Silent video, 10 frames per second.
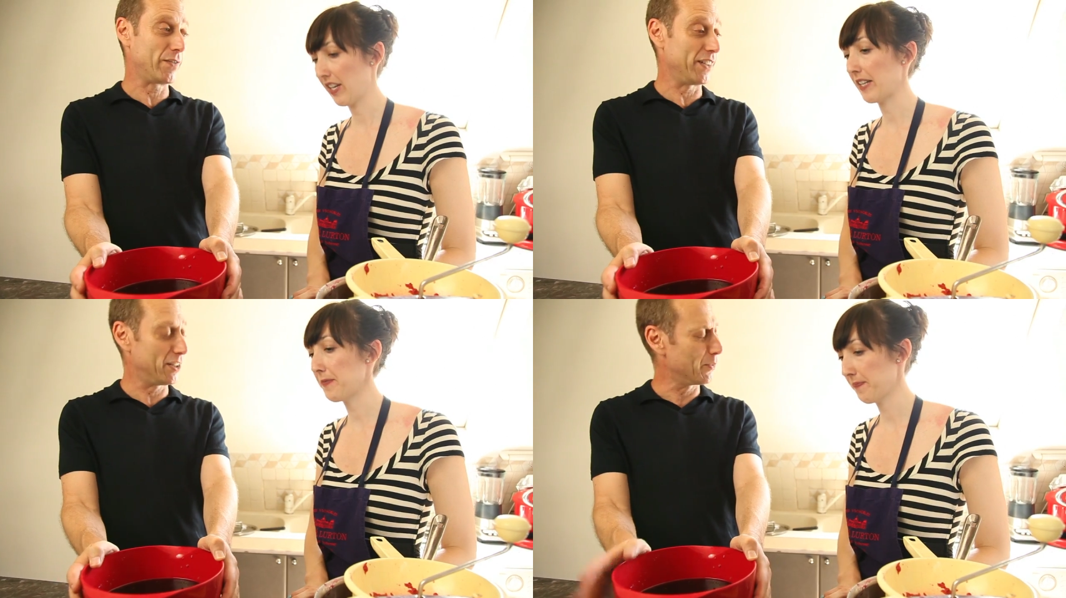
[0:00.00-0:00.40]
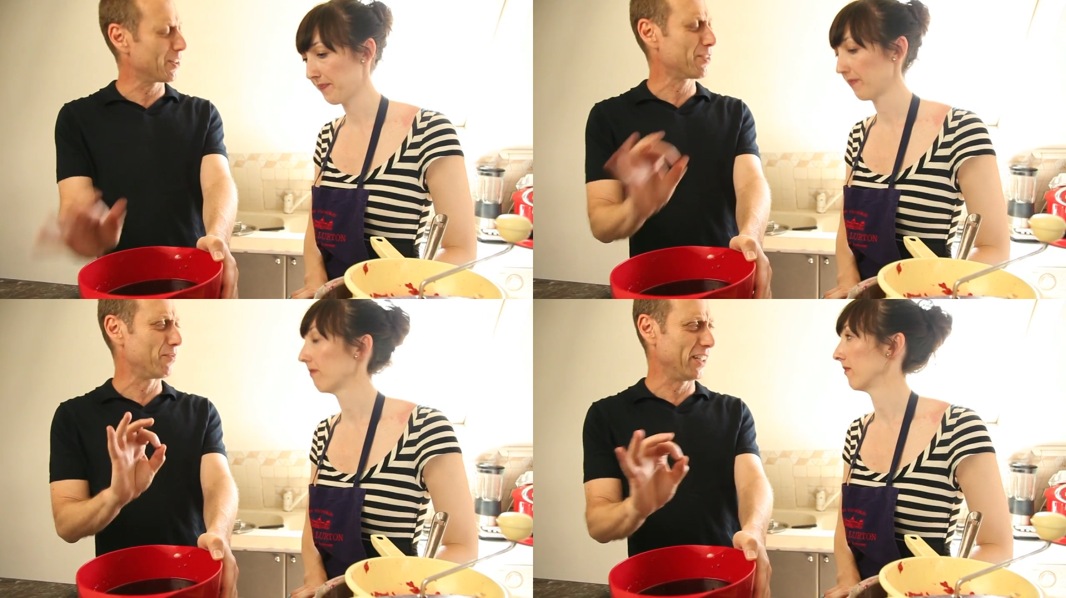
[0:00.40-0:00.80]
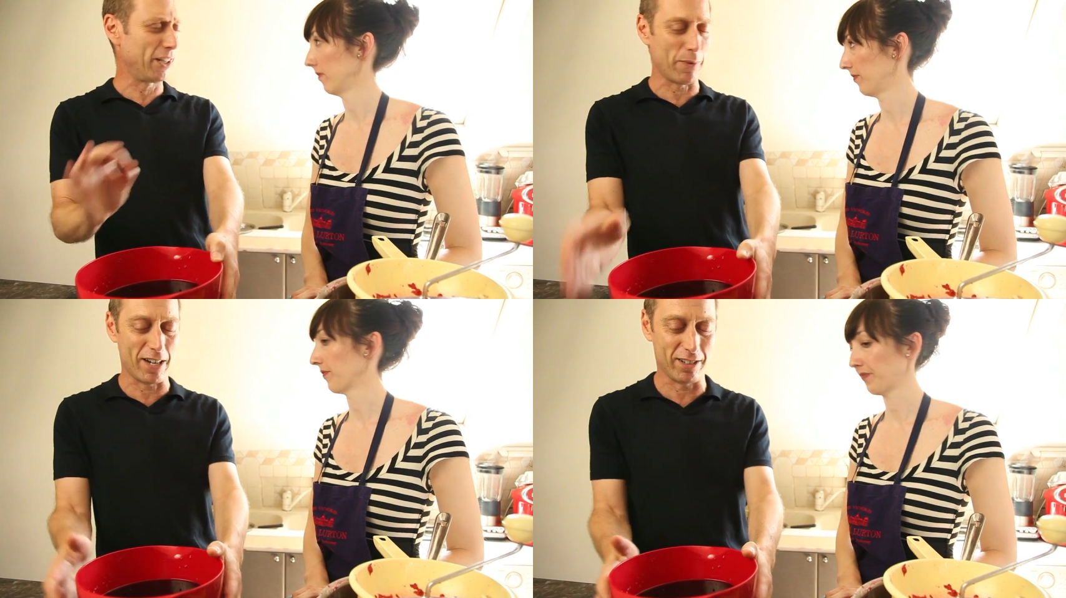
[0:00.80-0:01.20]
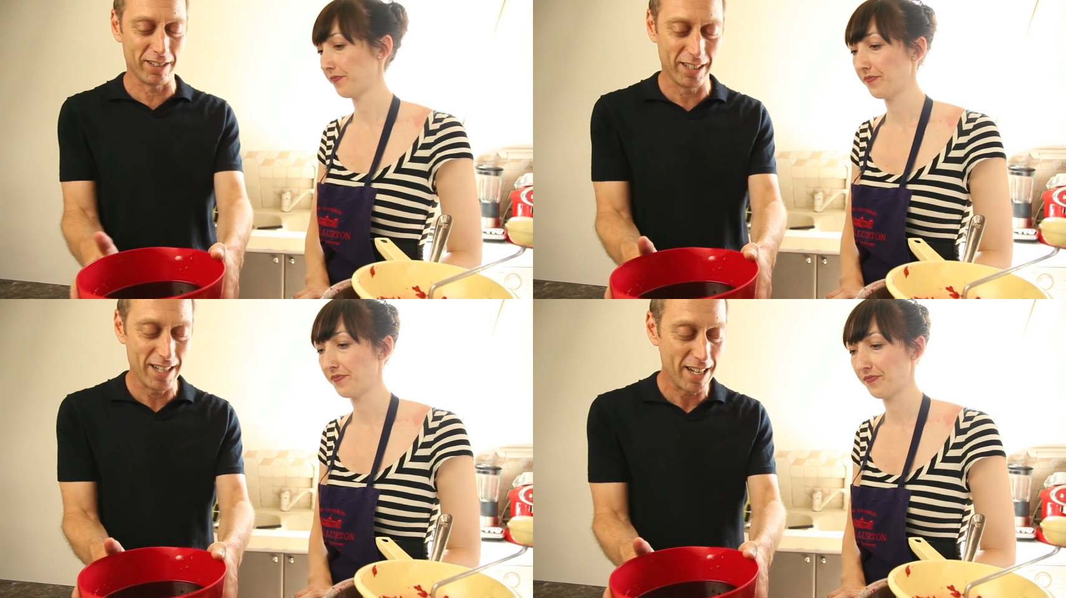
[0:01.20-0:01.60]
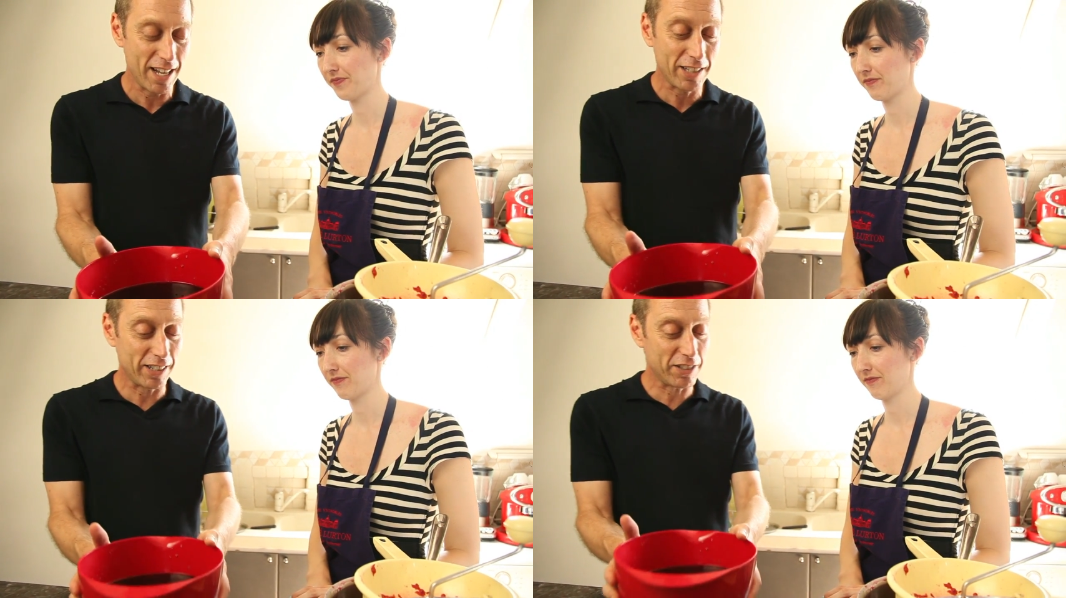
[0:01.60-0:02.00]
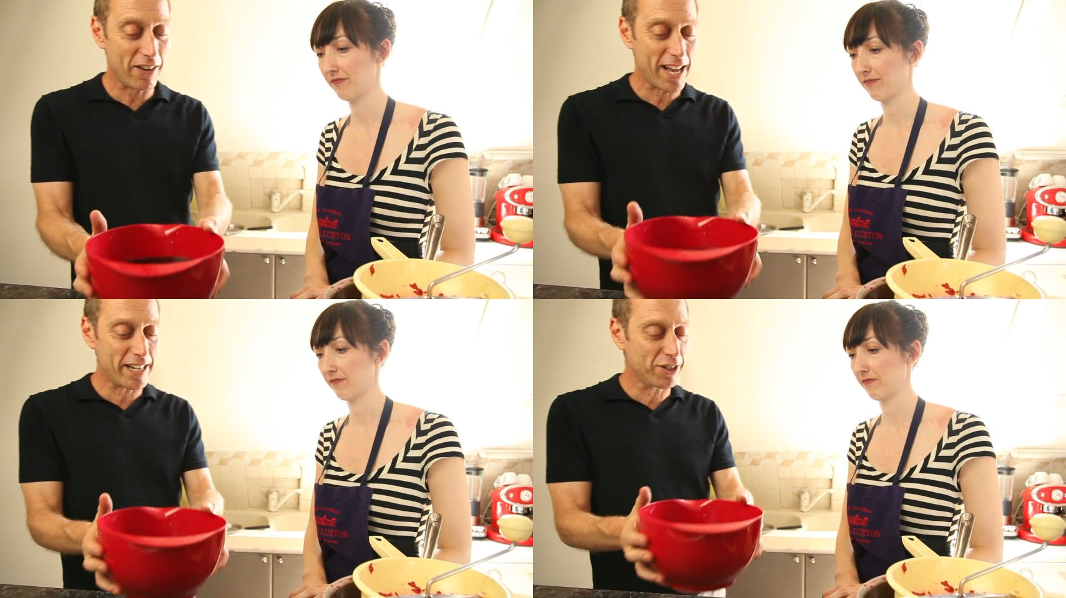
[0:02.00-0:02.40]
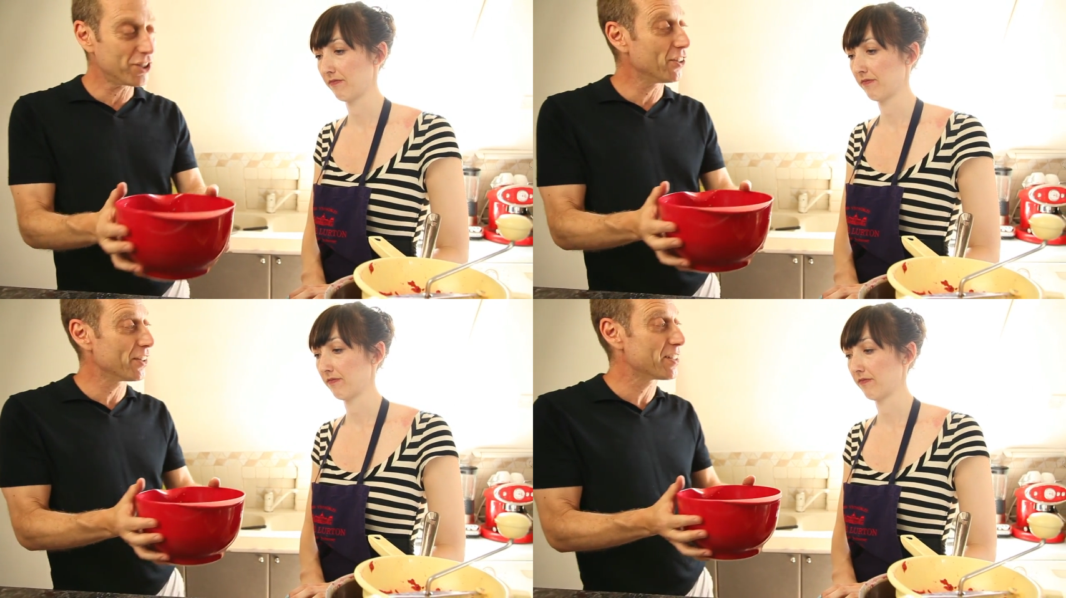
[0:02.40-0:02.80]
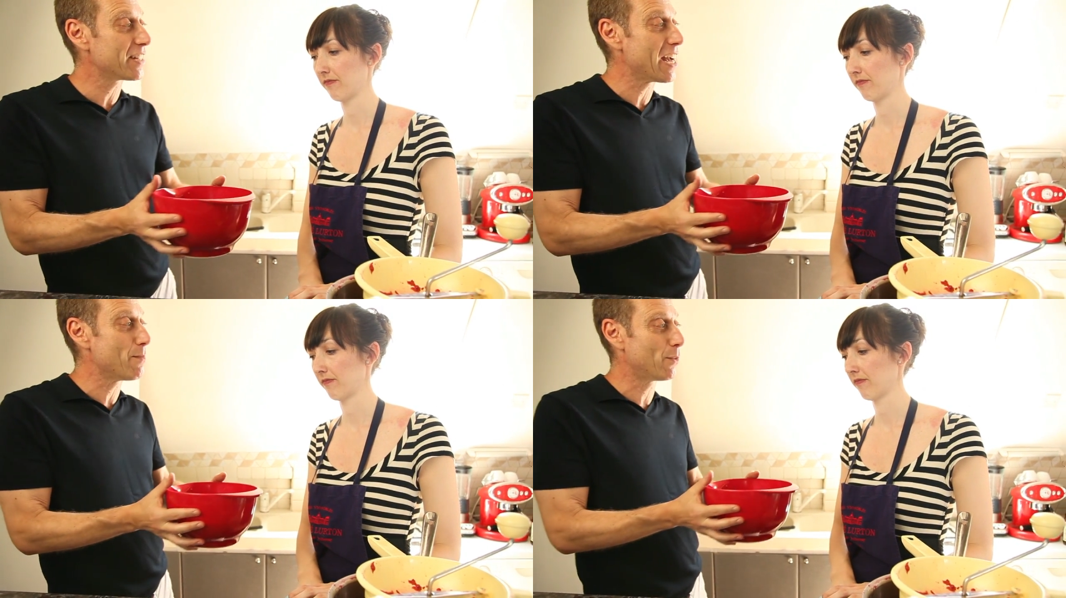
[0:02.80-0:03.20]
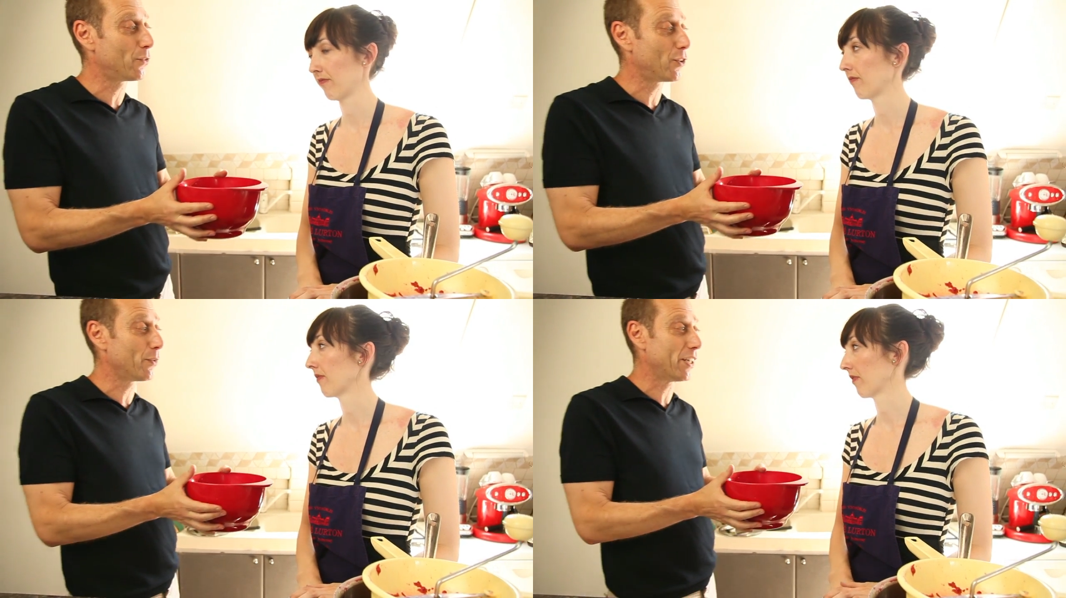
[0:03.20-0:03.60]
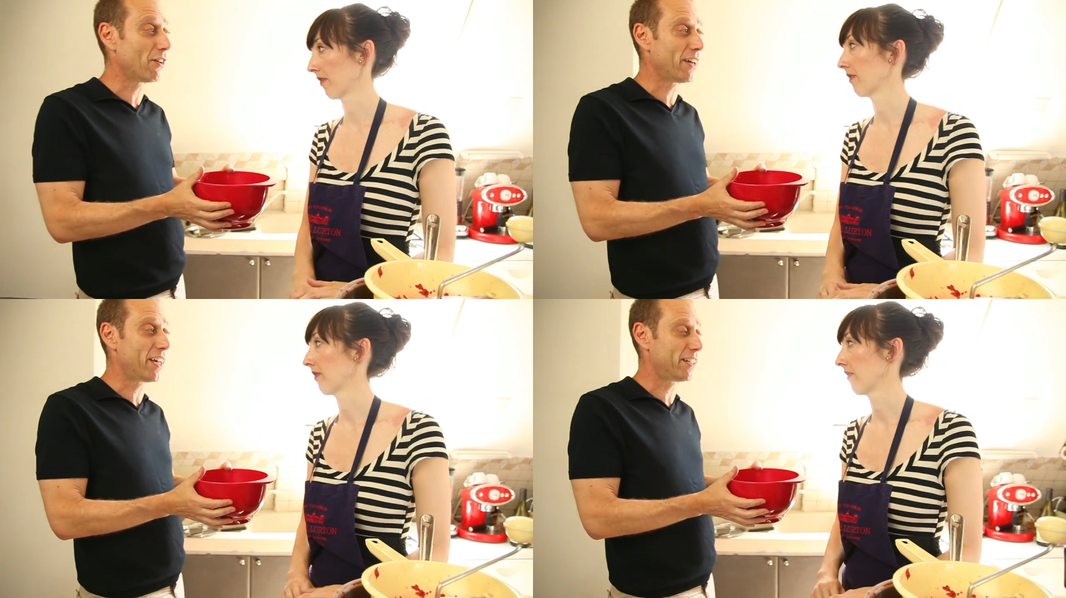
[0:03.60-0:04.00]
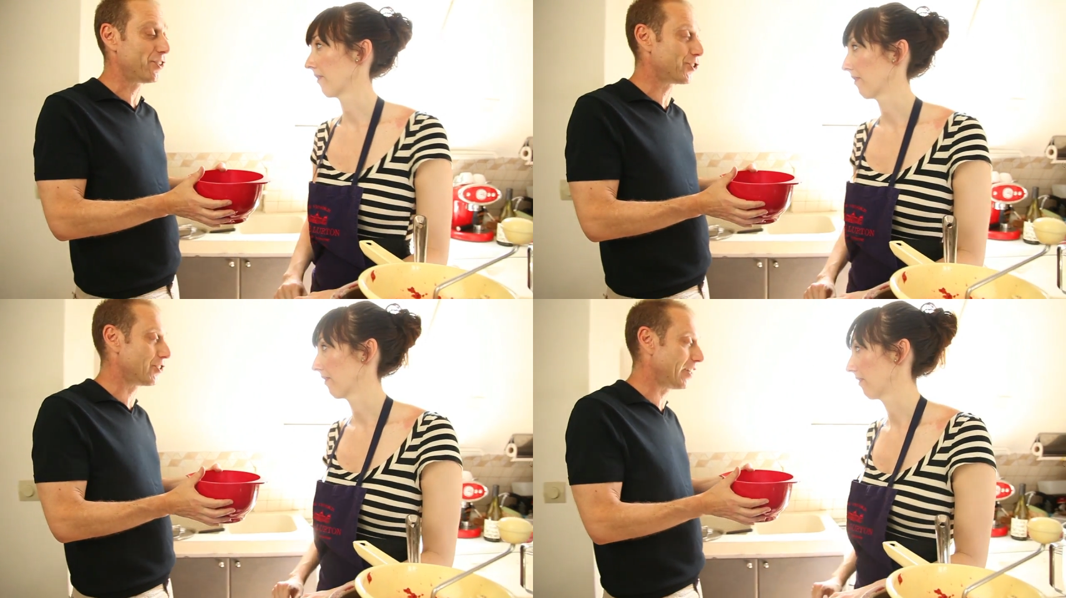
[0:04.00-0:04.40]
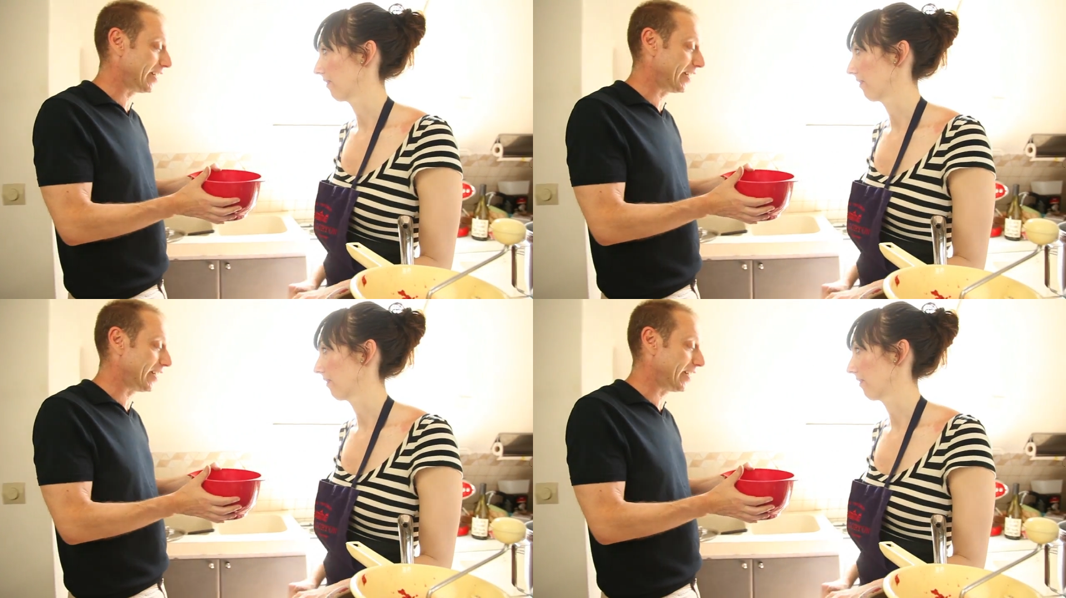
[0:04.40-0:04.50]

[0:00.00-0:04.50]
Speaker 1: okay. because it works really well. So let's go ahead and chill this down before we go ahead and churn it